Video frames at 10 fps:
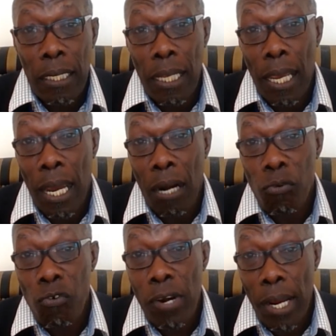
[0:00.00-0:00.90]
they are
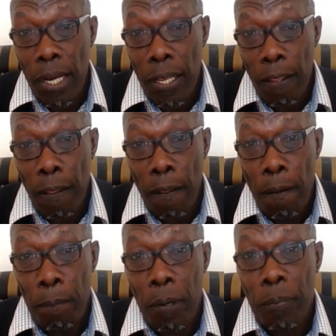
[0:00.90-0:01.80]
really
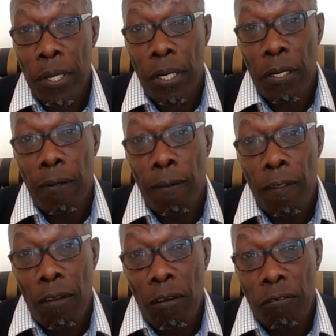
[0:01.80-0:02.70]
prepared
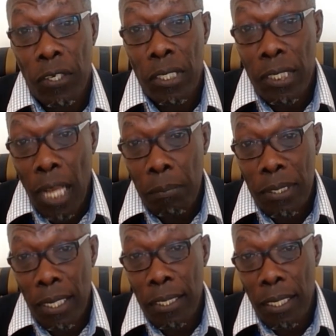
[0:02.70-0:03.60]
for the jobs
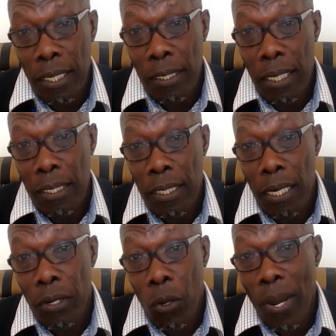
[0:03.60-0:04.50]
that they
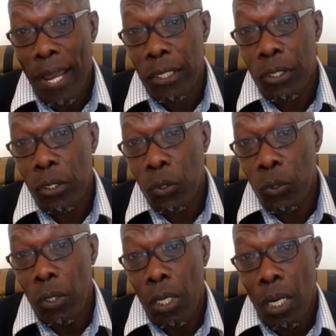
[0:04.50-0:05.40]
are required to do,
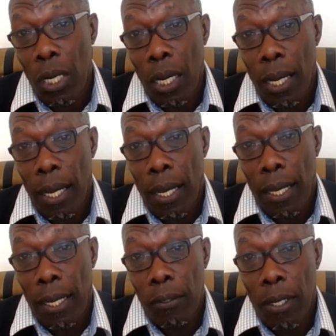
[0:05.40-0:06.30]

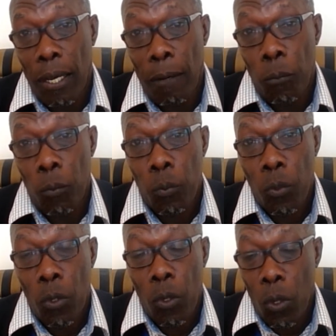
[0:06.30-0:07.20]
and
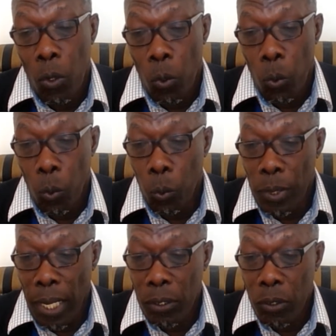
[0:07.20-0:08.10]

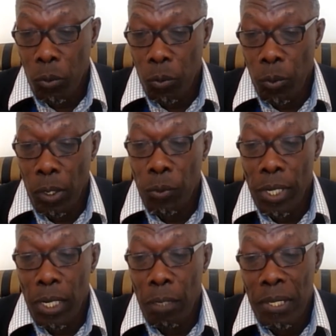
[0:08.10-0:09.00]
that will
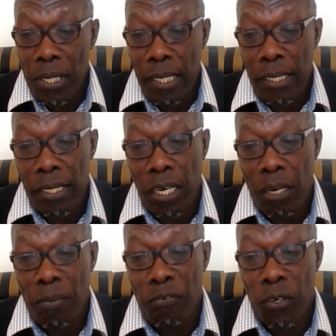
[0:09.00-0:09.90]
really be necessary
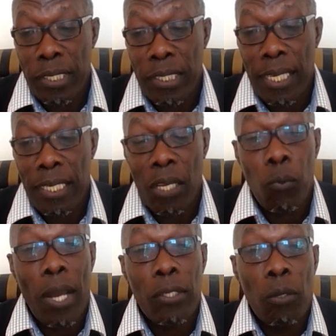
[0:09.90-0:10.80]
before taking the
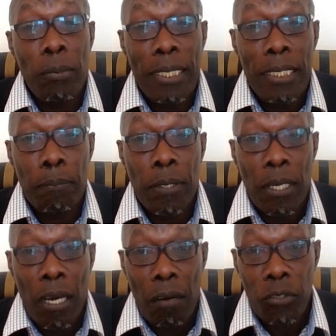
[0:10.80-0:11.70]
quantum leap
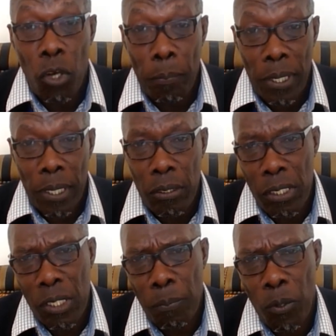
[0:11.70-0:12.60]
of jumping into
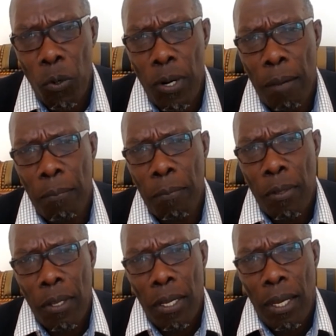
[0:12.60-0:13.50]
this program
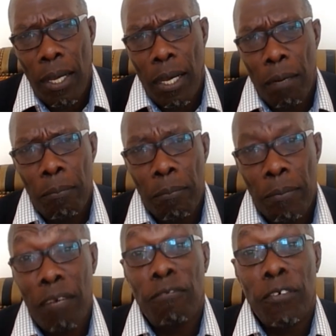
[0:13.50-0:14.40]

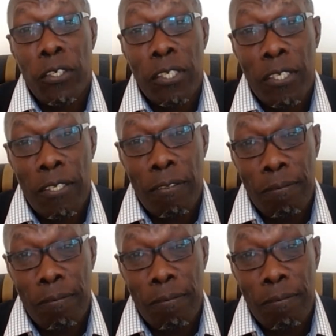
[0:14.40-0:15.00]
head first.